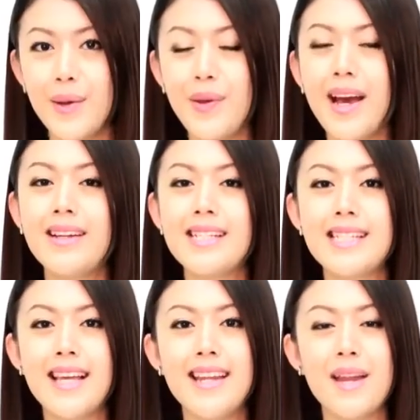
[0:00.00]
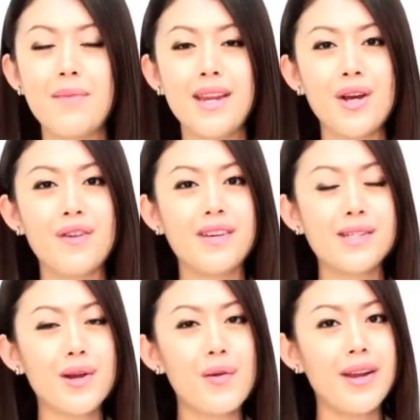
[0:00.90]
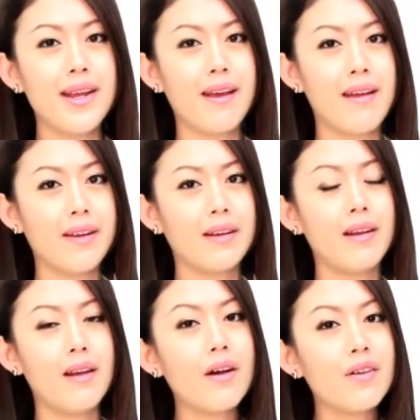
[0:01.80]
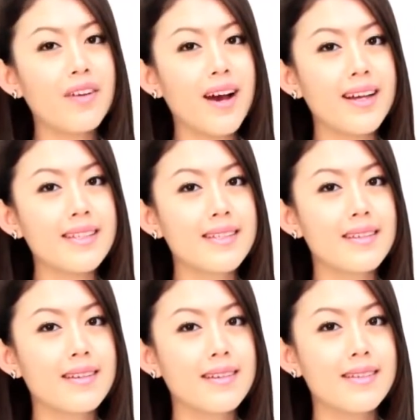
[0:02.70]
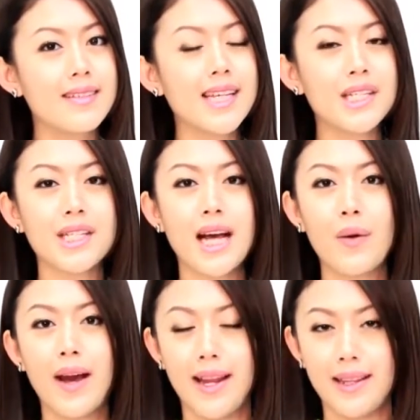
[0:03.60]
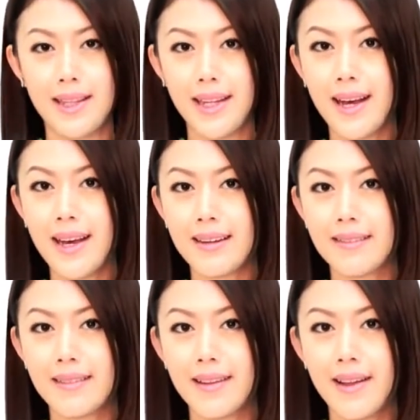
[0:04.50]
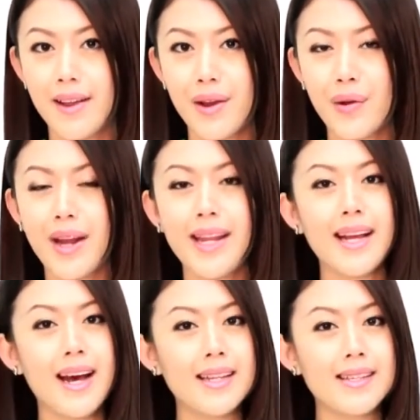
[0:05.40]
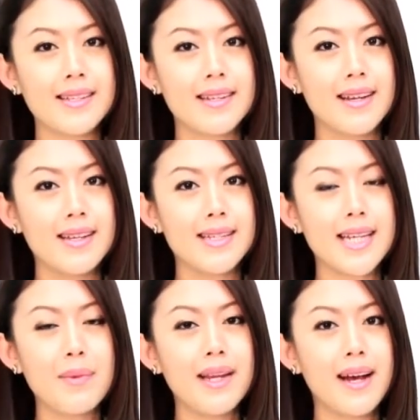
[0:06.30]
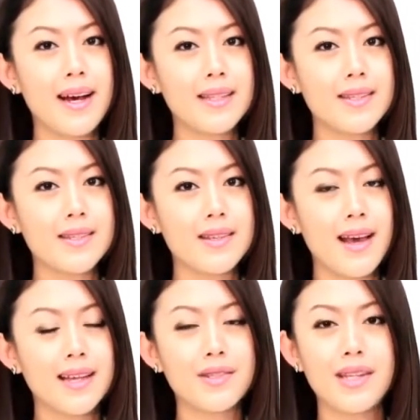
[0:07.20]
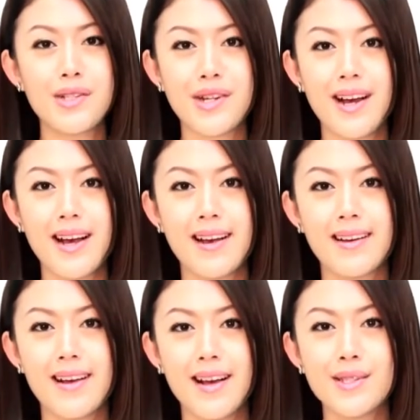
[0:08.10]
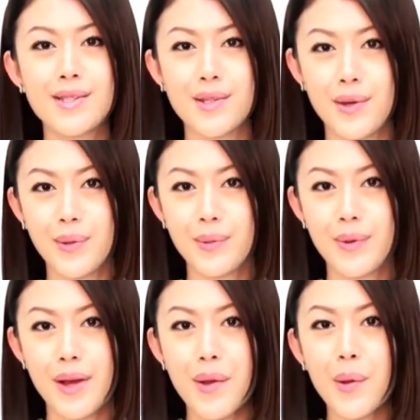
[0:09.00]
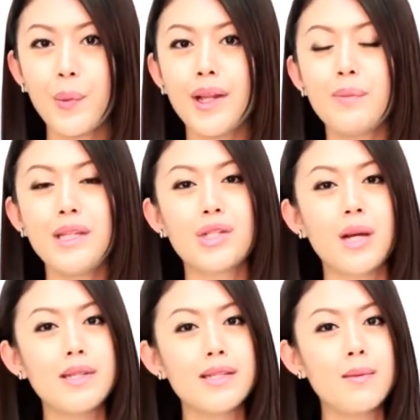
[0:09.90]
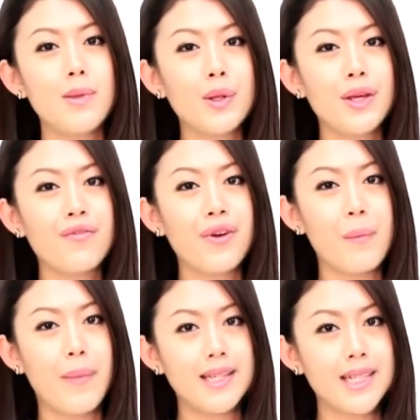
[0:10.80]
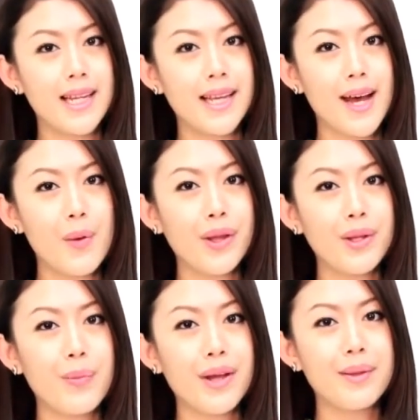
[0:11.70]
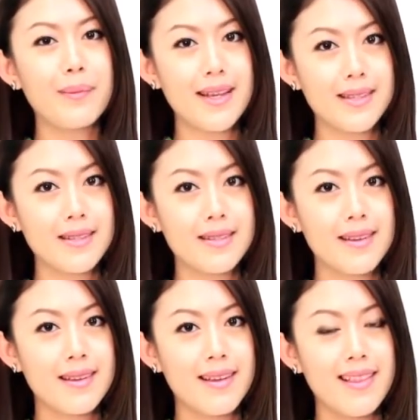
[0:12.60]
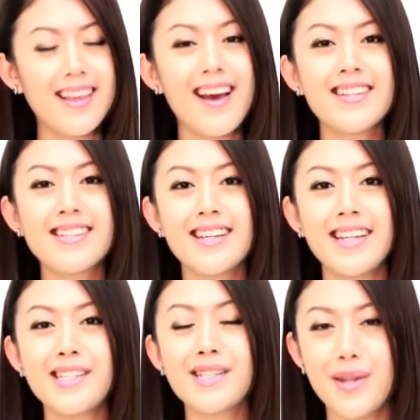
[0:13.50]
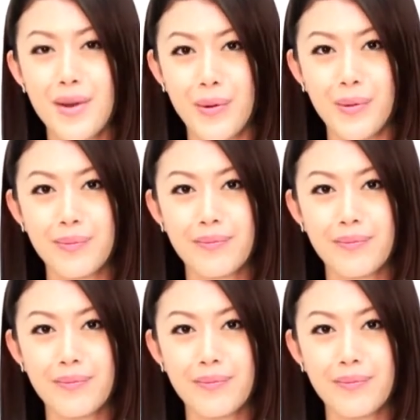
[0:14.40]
We understand that many of us already carry a lot of cards, such as our identity card, credit cards, debit cards, etc. So, will it be troublesome looking for your ManjaLink card when you board the bus? The answer is no.